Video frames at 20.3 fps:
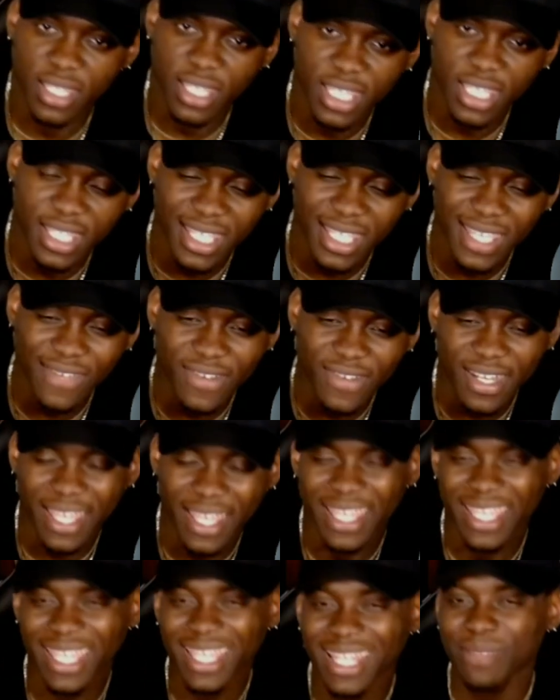even the
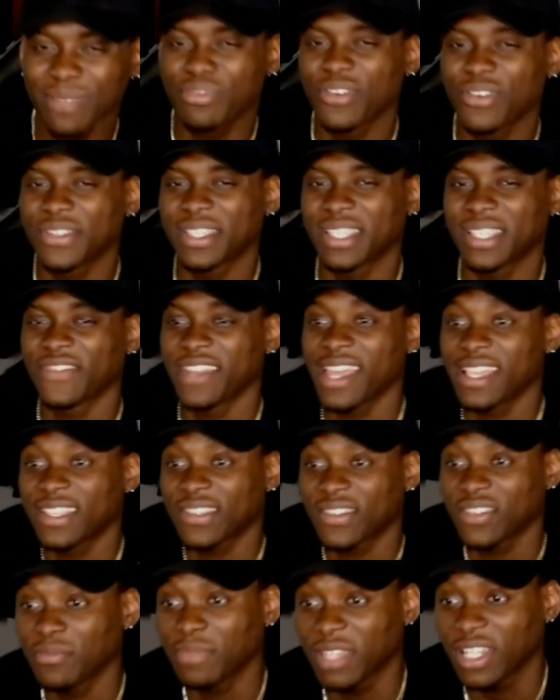healing process for that's
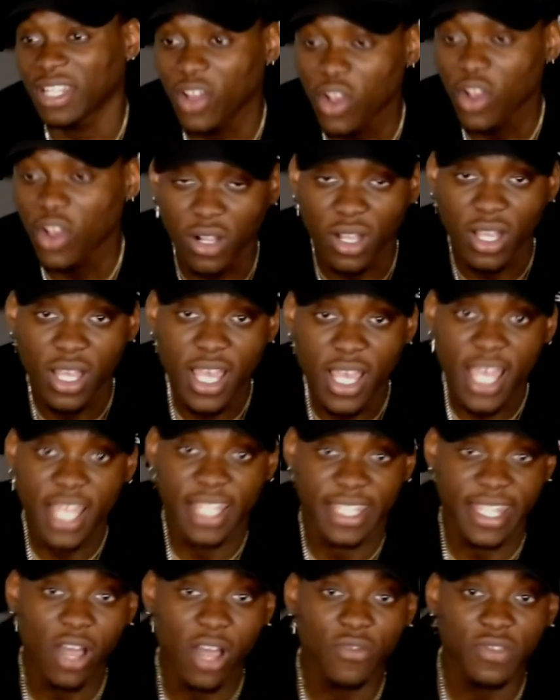going to be long.
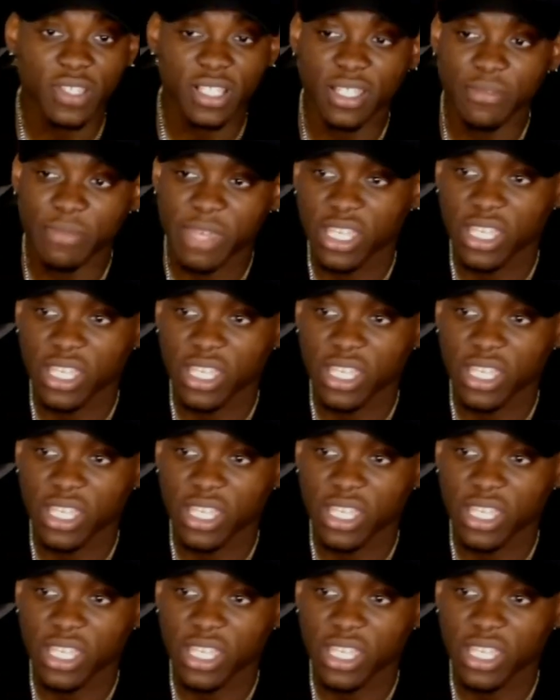That obviously made